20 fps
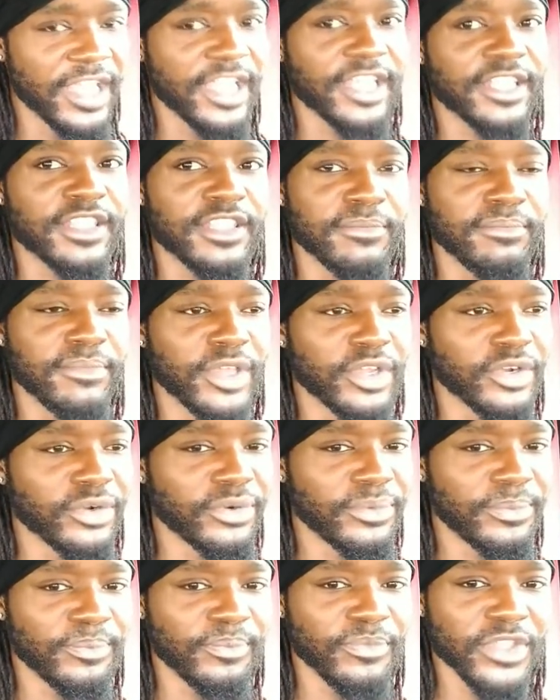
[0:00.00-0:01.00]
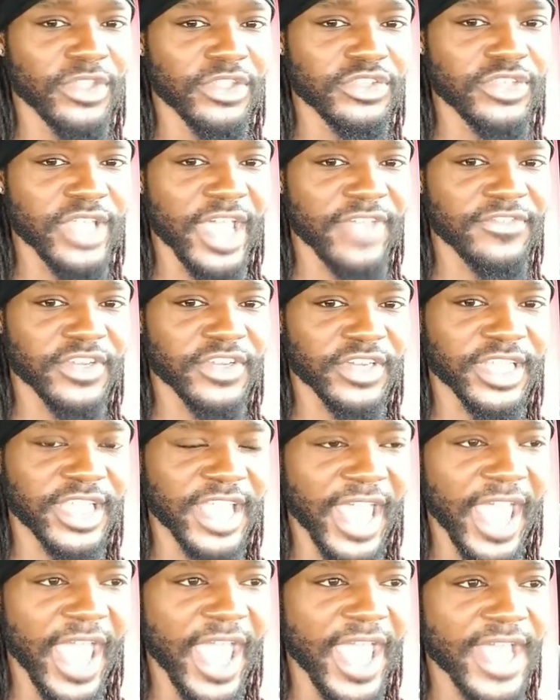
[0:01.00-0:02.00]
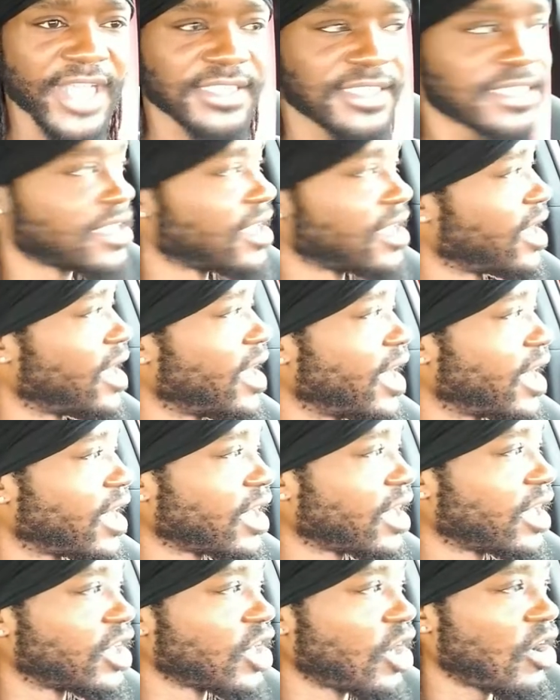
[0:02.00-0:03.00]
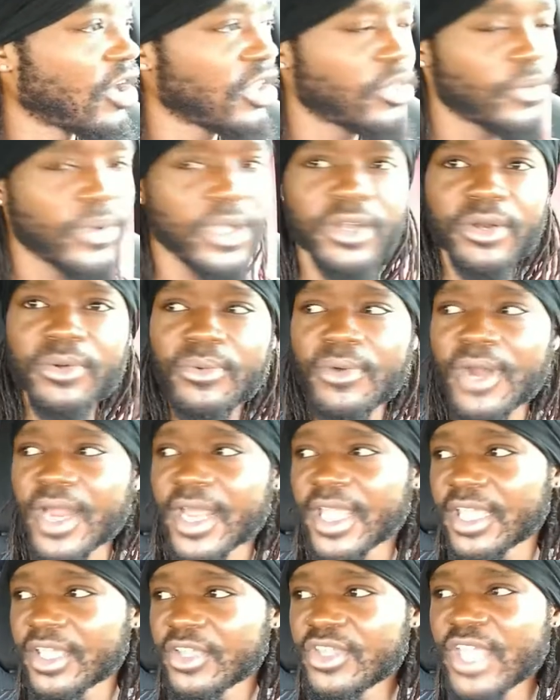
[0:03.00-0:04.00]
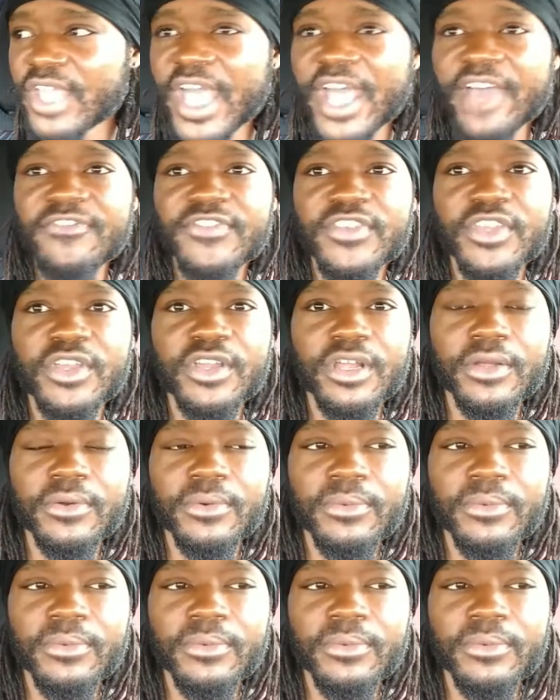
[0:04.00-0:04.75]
In the middle you have your gas, and all the way on the right you have your,